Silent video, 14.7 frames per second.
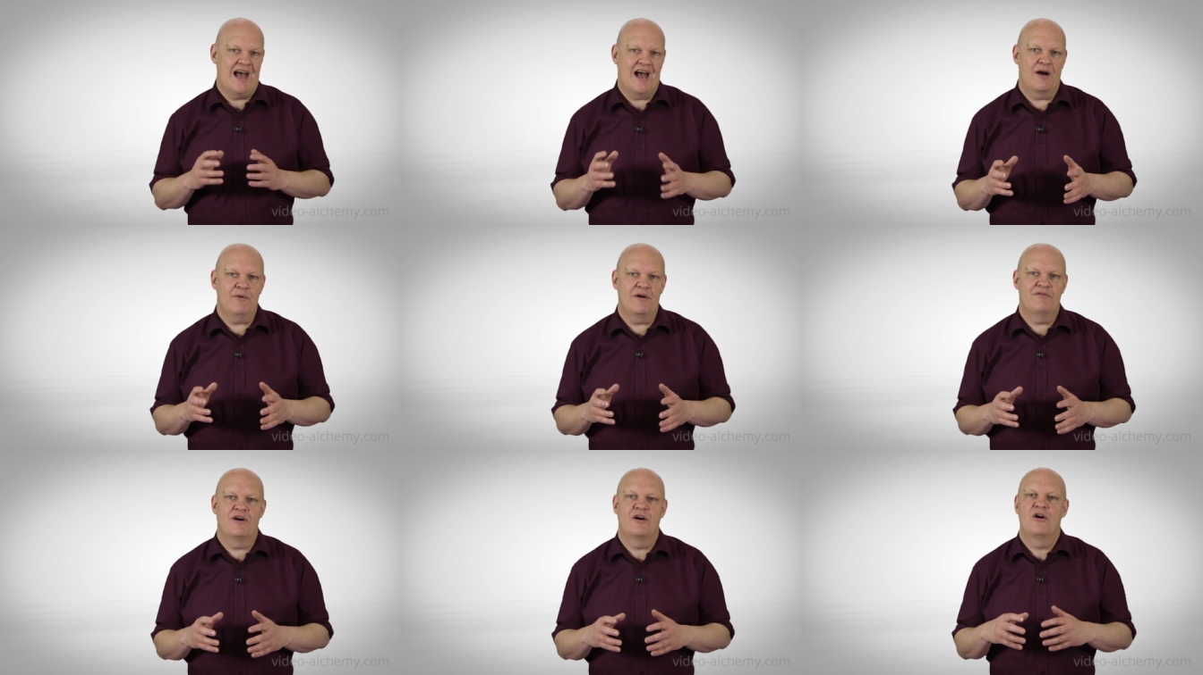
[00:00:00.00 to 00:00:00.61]

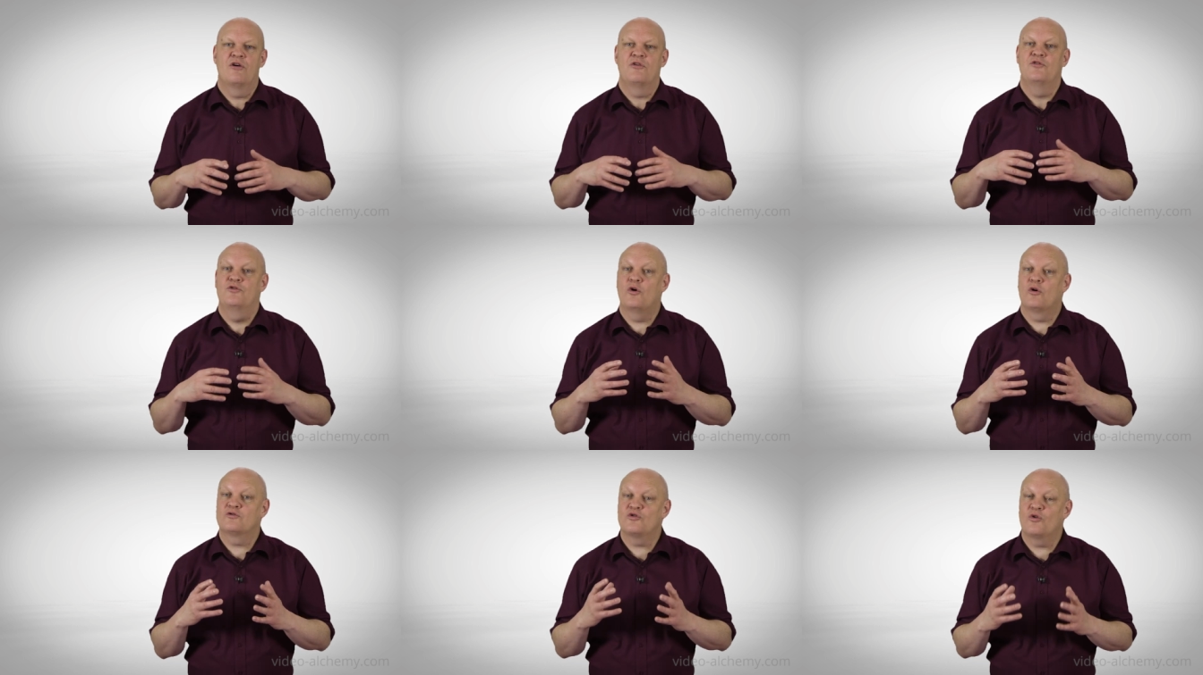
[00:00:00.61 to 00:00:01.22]
However,
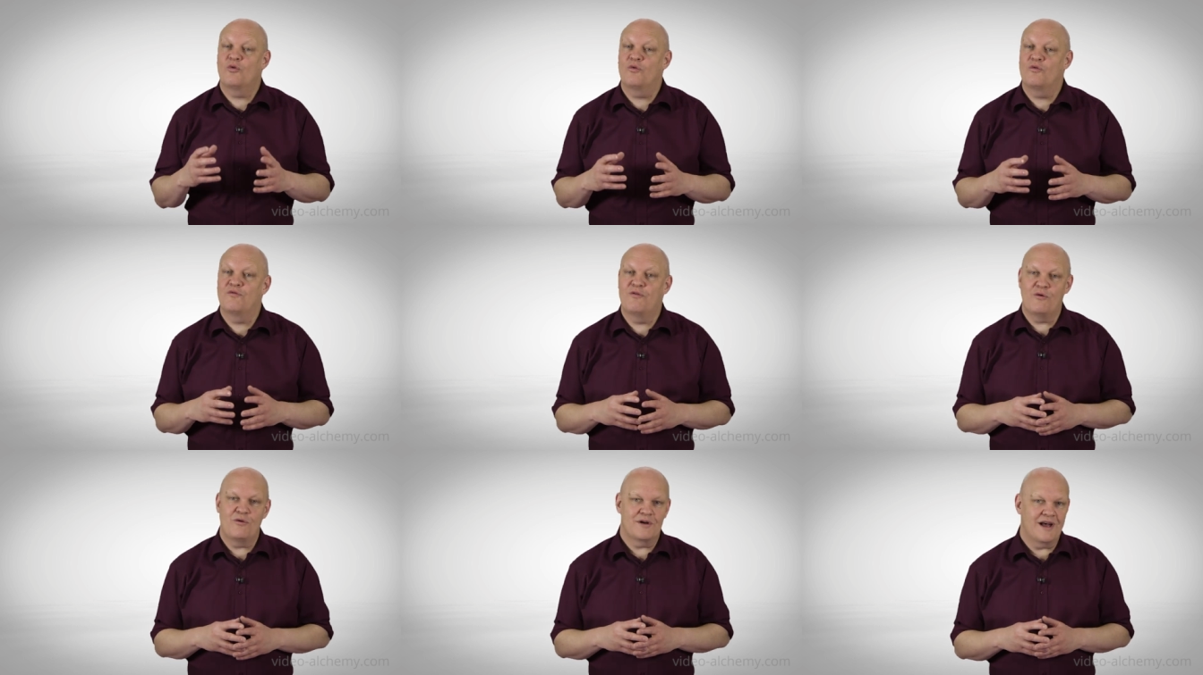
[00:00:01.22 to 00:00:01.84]
not all
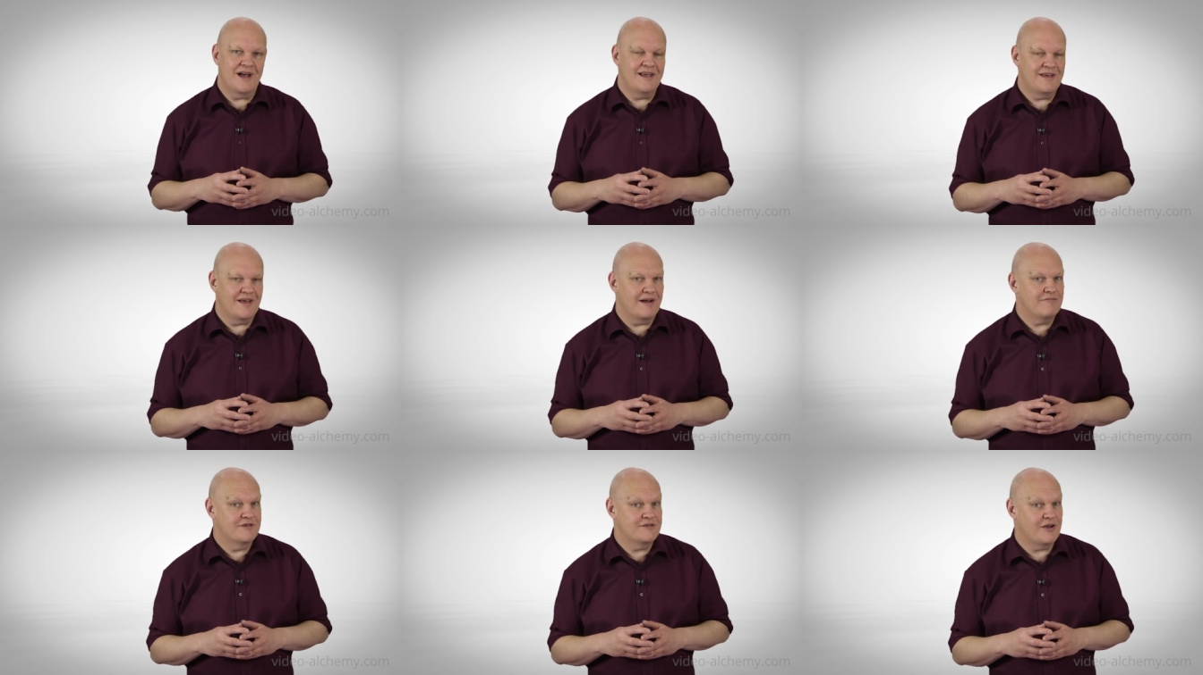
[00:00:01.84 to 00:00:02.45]
4K
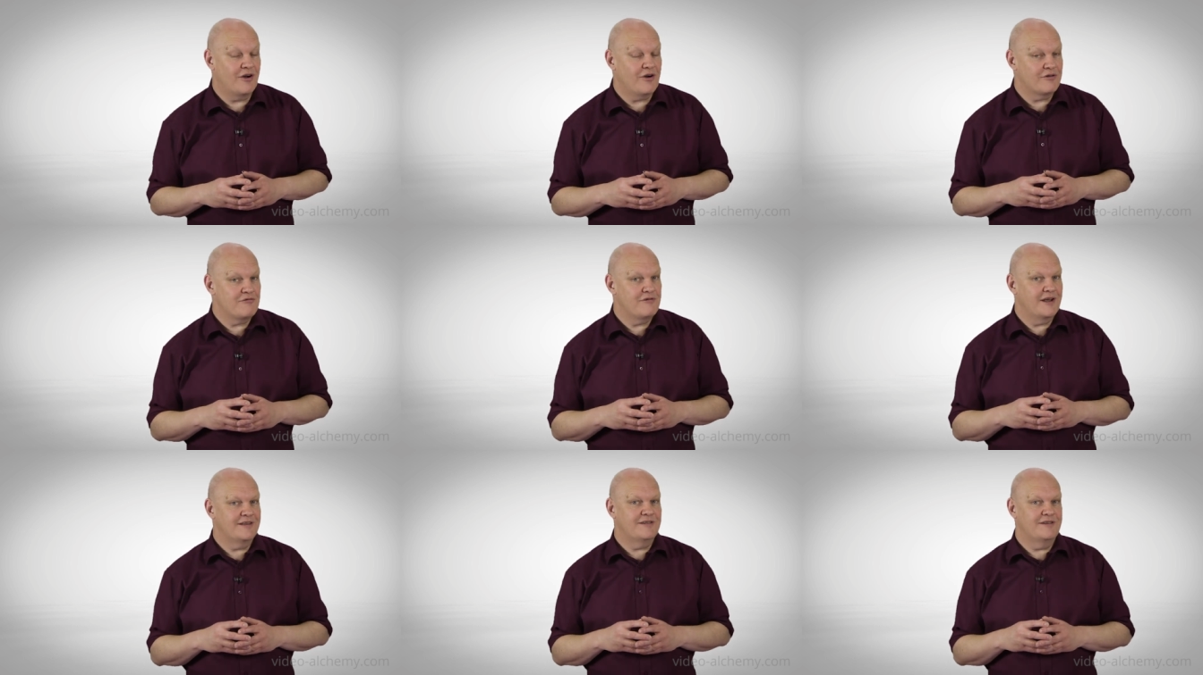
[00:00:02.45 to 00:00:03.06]
cameras are
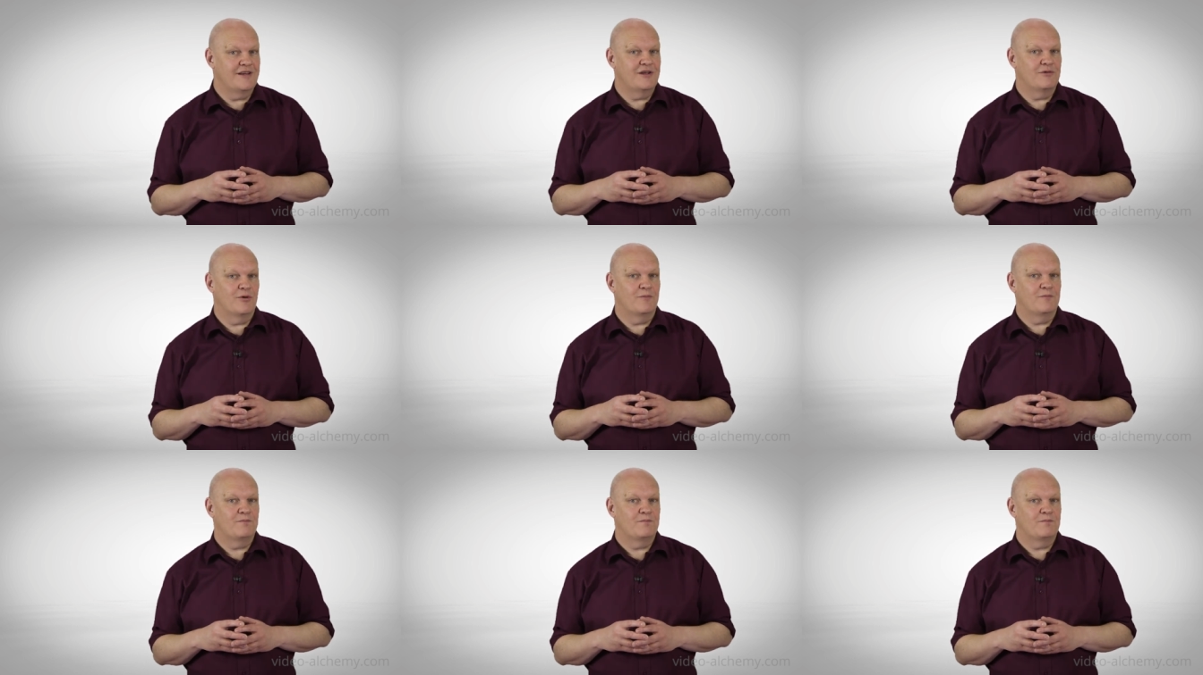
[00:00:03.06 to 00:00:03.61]
created equal.